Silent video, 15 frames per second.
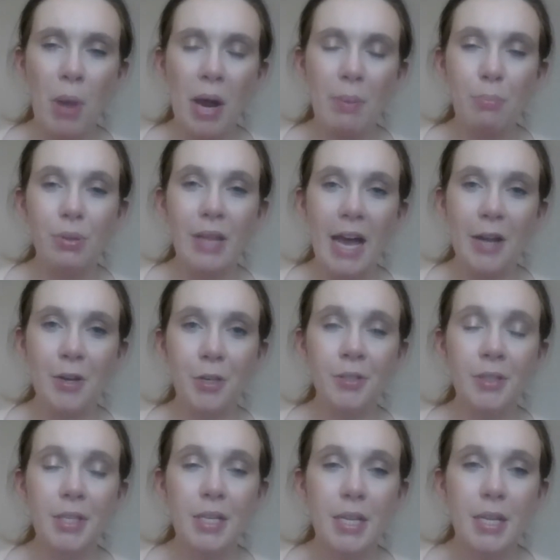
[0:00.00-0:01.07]
planner,
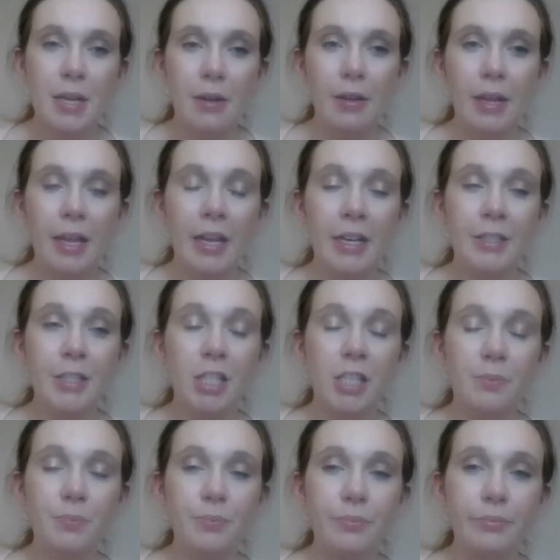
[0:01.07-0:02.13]

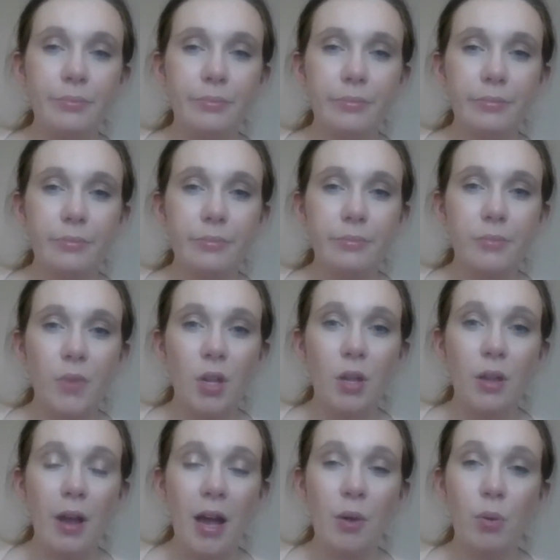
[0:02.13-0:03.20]
and
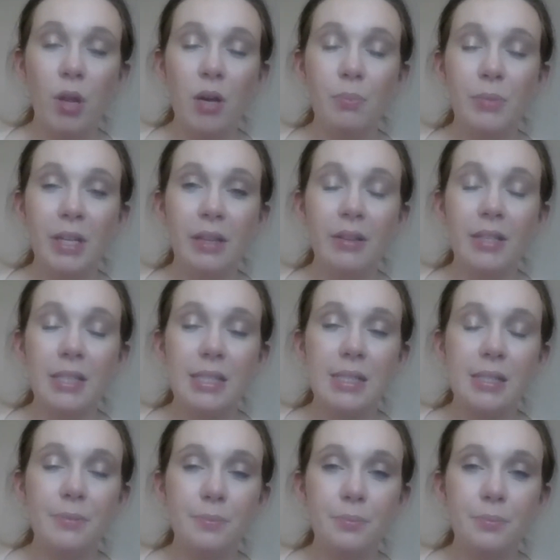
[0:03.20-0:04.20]
I will update this